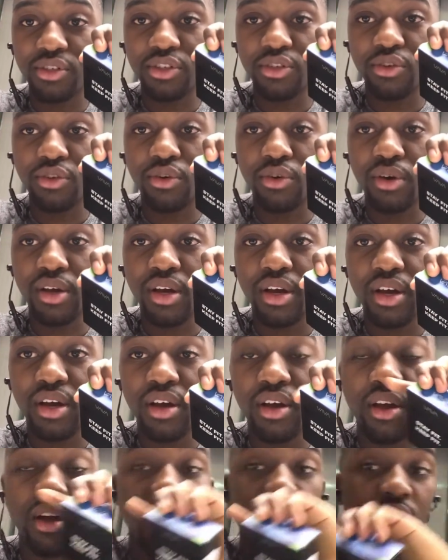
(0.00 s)
So
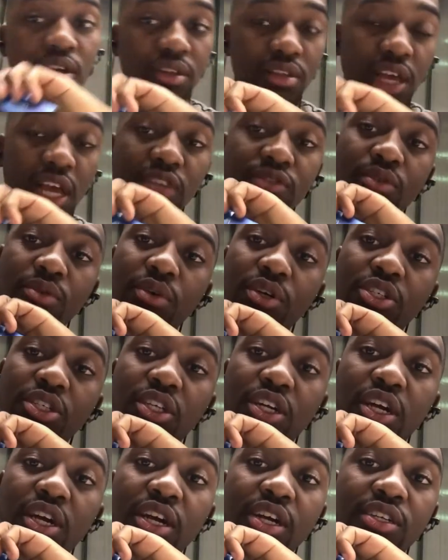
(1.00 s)
thanks for
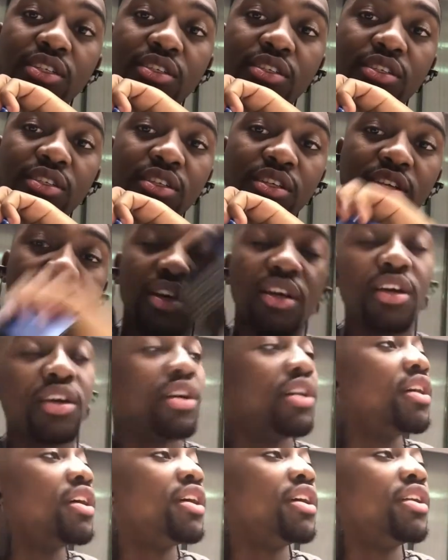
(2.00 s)
watching, guys,
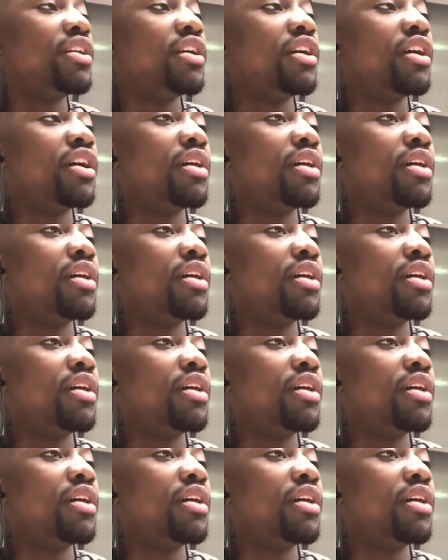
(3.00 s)
and